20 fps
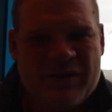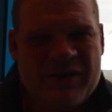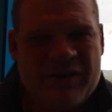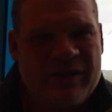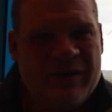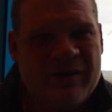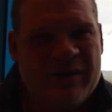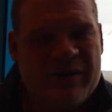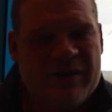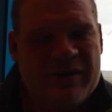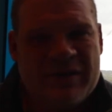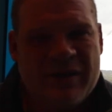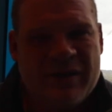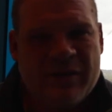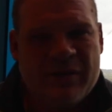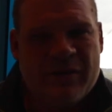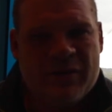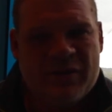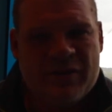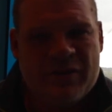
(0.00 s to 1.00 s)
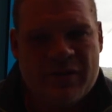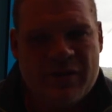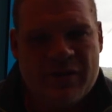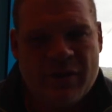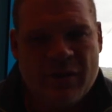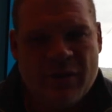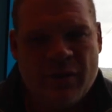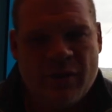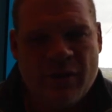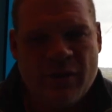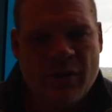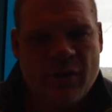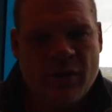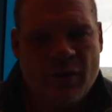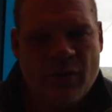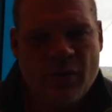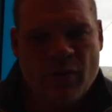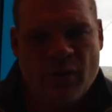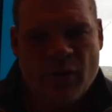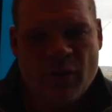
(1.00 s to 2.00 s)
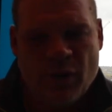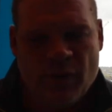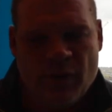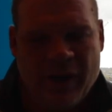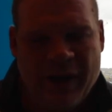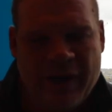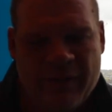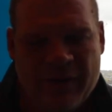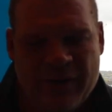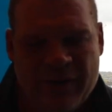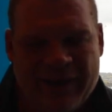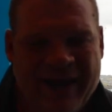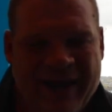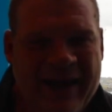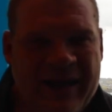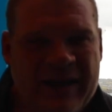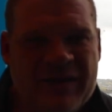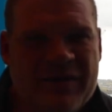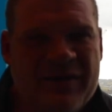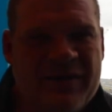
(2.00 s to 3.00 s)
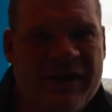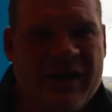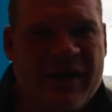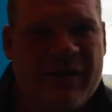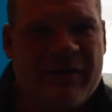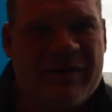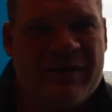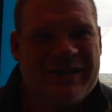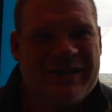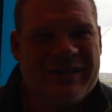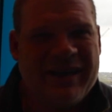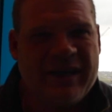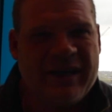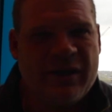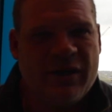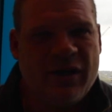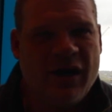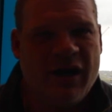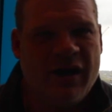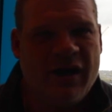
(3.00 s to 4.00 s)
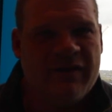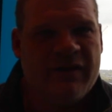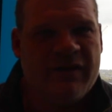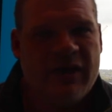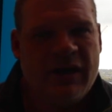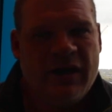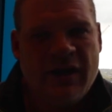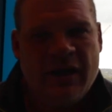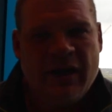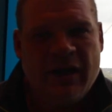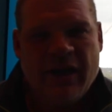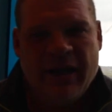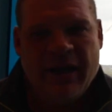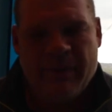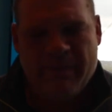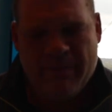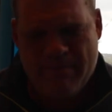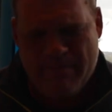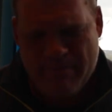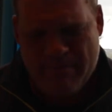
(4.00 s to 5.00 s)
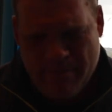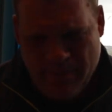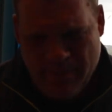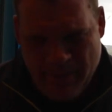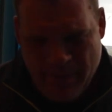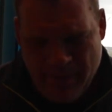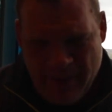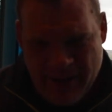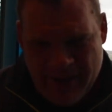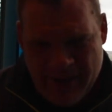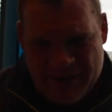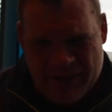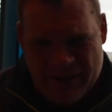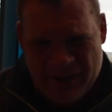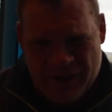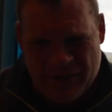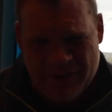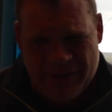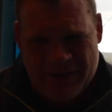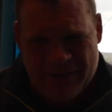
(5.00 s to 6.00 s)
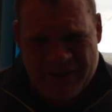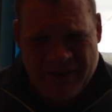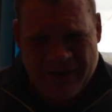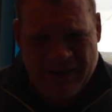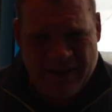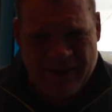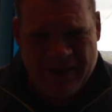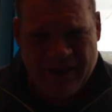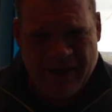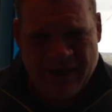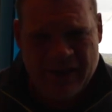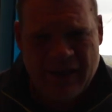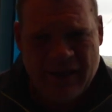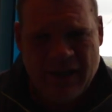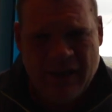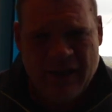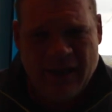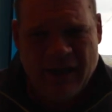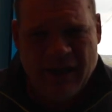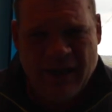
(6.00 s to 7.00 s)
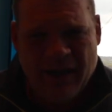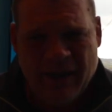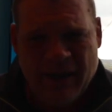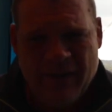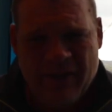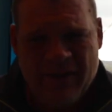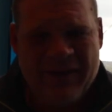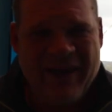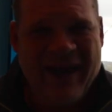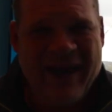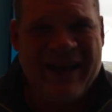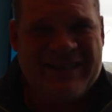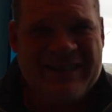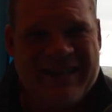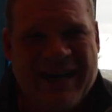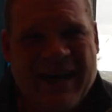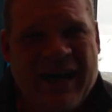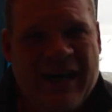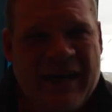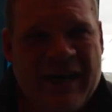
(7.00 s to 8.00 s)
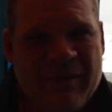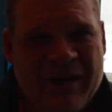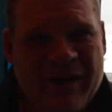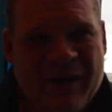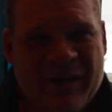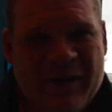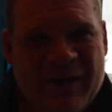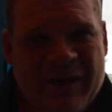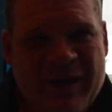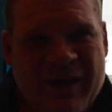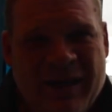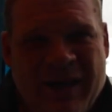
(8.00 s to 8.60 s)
too is those were right when the Attitude Era kicking off. Yeah. Excuse me. So I think that that timing,